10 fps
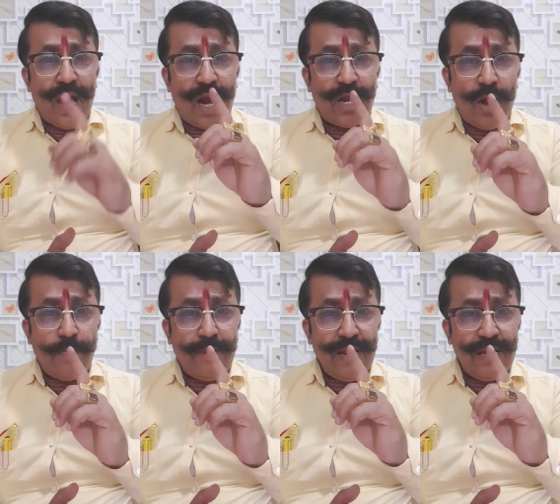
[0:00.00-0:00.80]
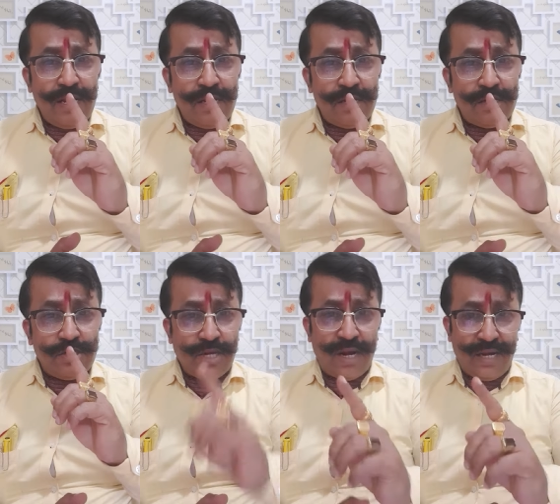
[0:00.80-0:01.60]
Adopting
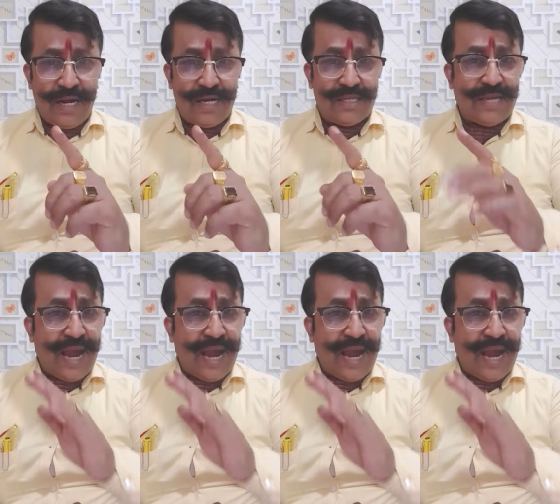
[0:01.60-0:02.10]
shortcuts